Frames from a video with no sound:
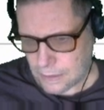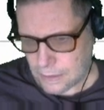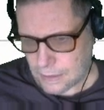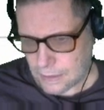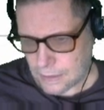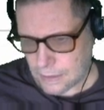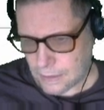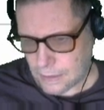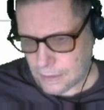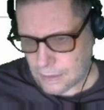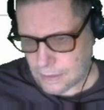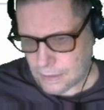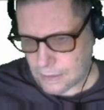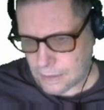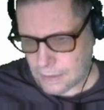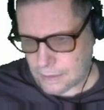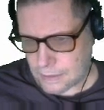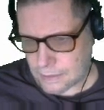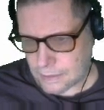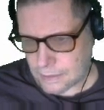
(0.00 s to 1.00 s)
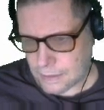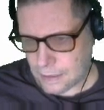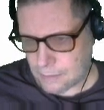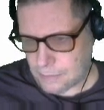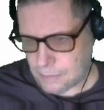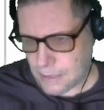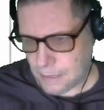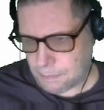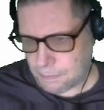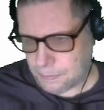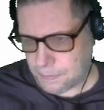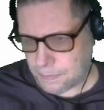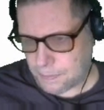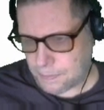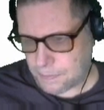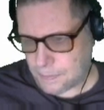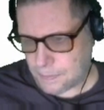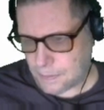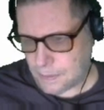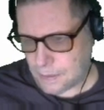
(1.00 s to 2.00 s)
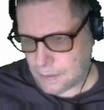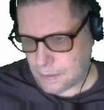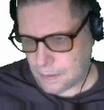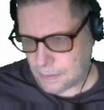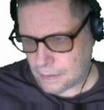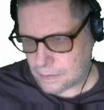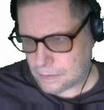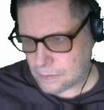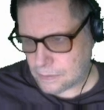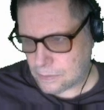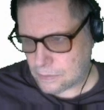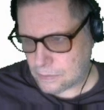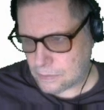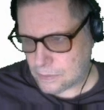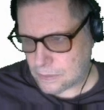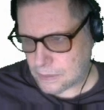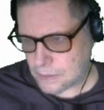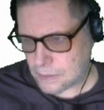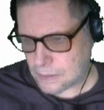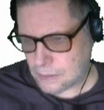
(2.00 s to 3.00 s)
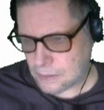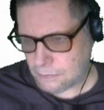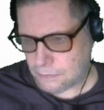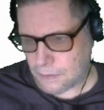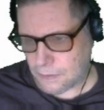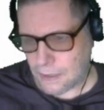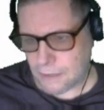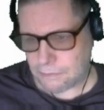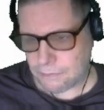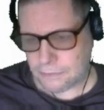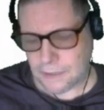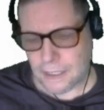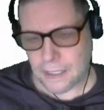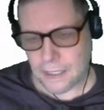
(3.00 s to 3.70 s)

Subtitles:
And it's come up to 65.10.